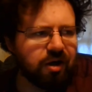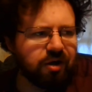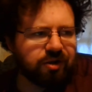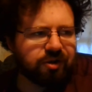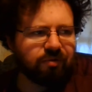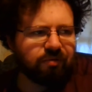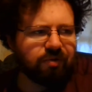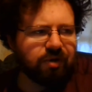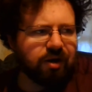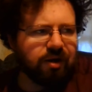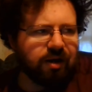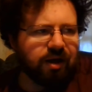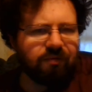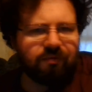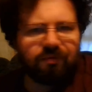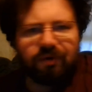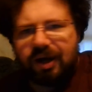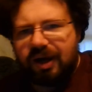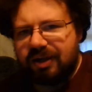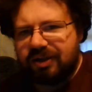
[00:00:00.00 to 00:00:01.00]
So
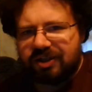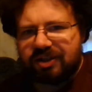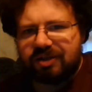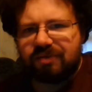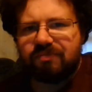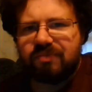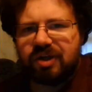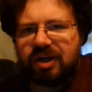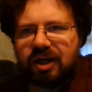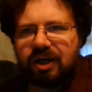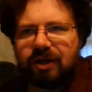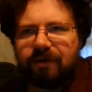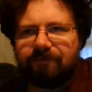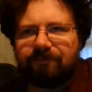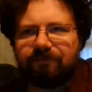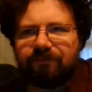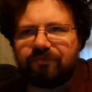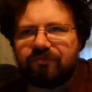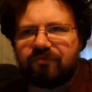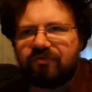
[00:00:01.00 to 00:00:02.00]
rats to me
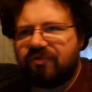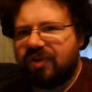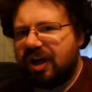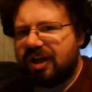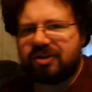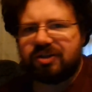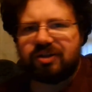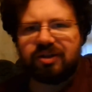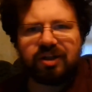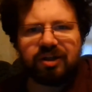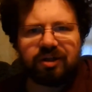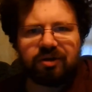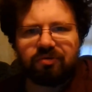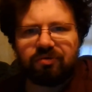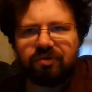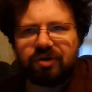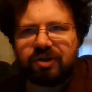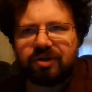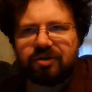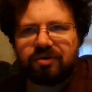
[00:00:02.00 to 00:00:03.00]
fascinating
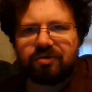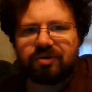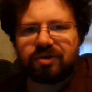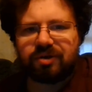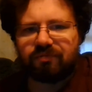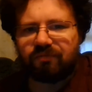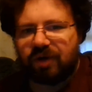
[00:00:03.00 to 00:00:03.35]
creatures.